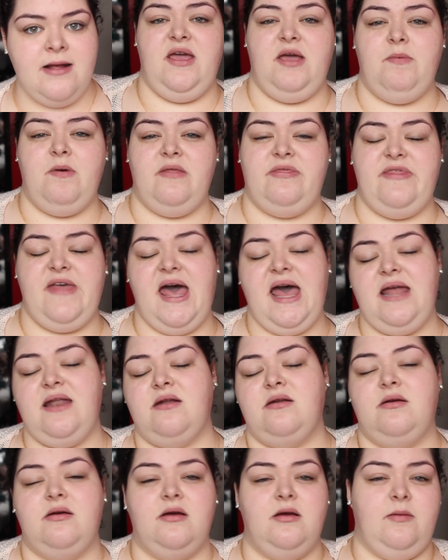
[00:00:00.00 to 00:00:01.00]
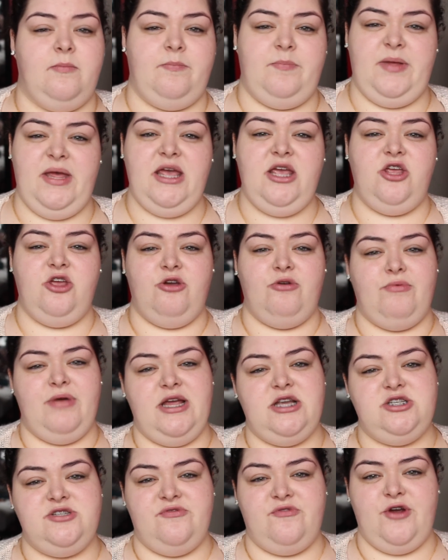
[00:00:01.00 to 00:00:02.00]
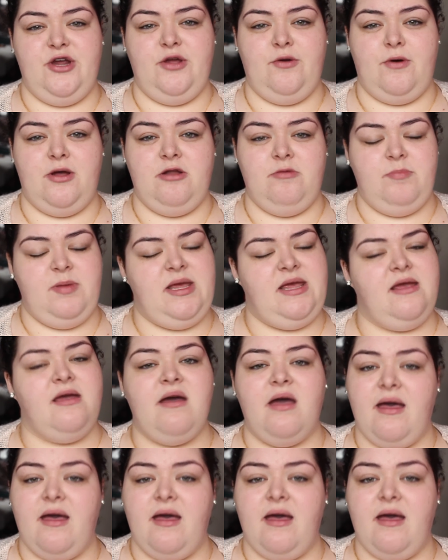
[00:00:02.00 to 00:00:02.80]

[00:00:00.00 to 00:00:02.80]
Think about that, pick your range of where you want to be,